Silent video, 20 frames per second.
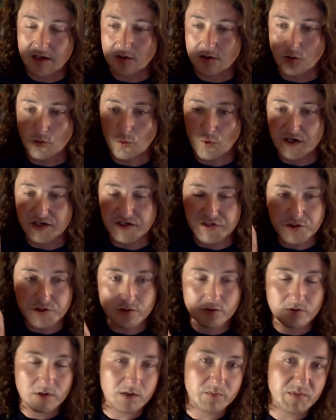or why do you
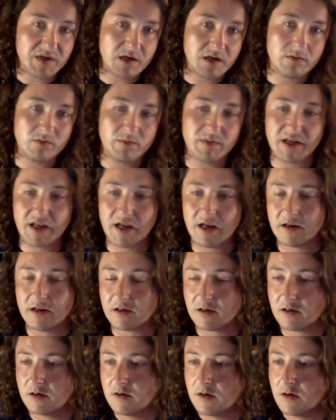want to become a mechanic.
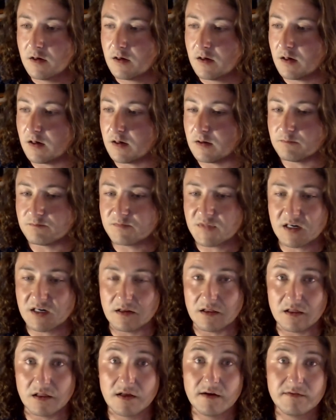I'd
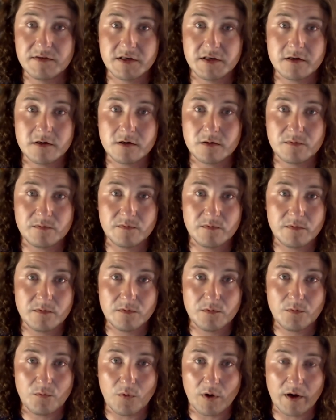love to hear
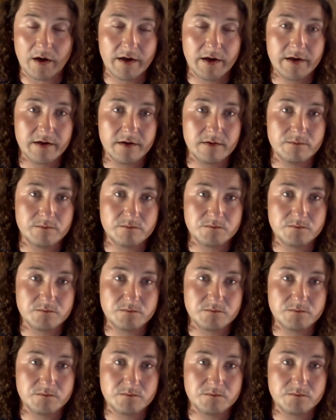why,